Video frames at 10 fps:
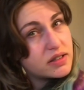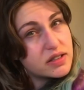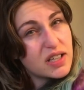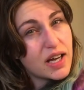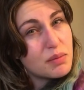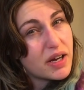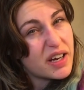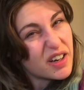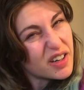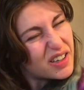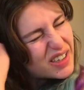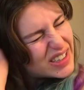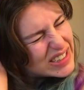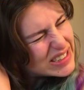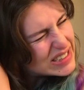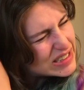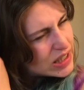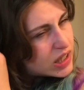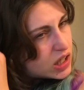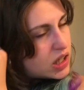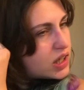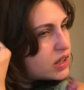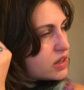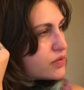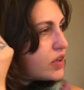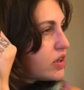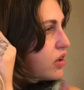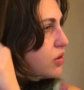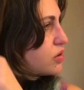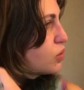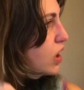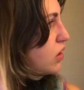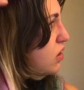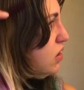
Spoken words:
to dye my hair in this video as well,